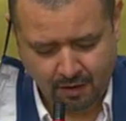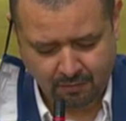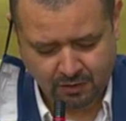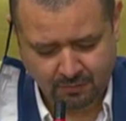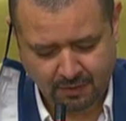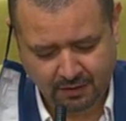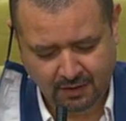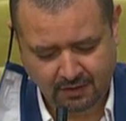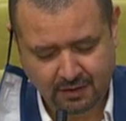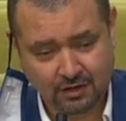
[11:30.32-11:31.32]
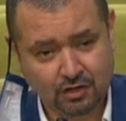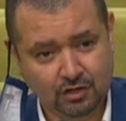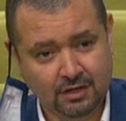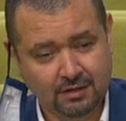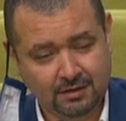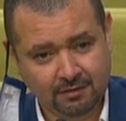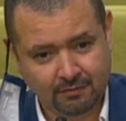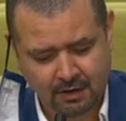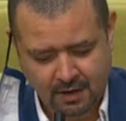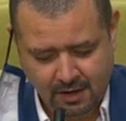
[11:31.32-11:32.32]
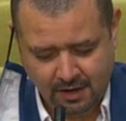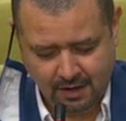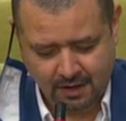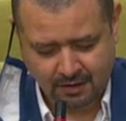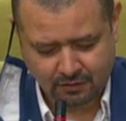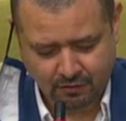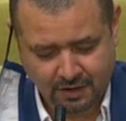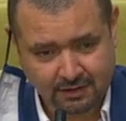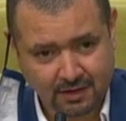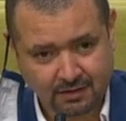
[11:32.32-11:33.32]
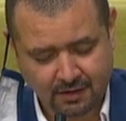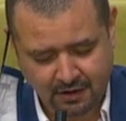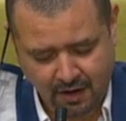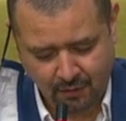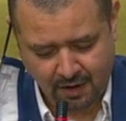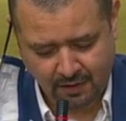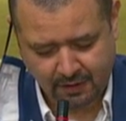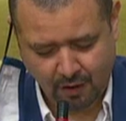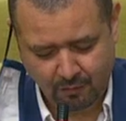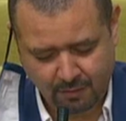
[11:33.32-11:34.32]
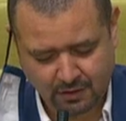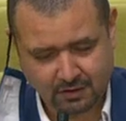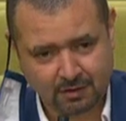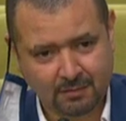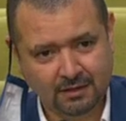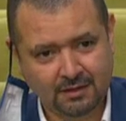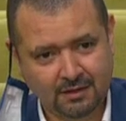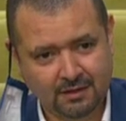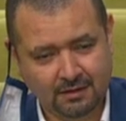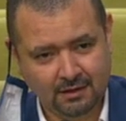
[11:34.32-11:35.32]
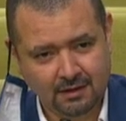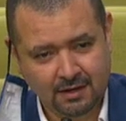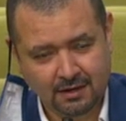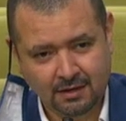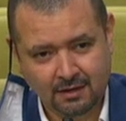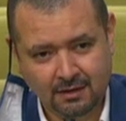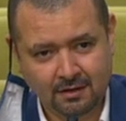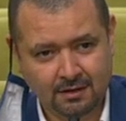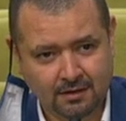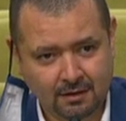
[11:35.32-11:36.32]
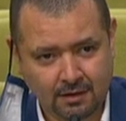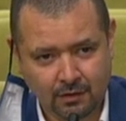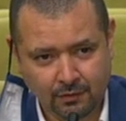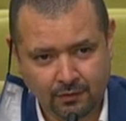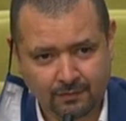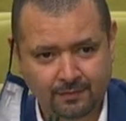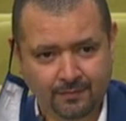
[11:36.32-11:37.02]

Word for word: how much money the initiative uh, has raised until now and how much money it, they need? Thank you.